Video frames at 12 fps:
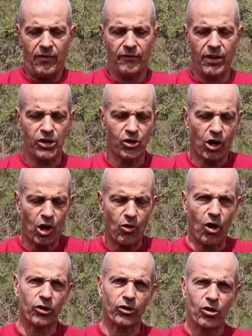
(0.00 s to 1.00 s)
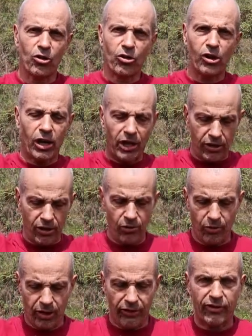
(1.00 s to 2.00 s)
when you go on Google and you
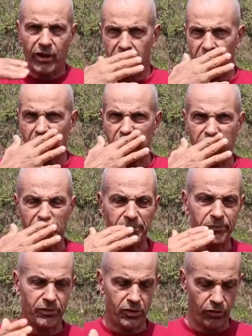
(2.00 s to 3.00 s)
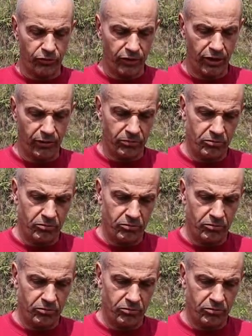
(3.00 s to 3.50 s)
look at San Rafael, you see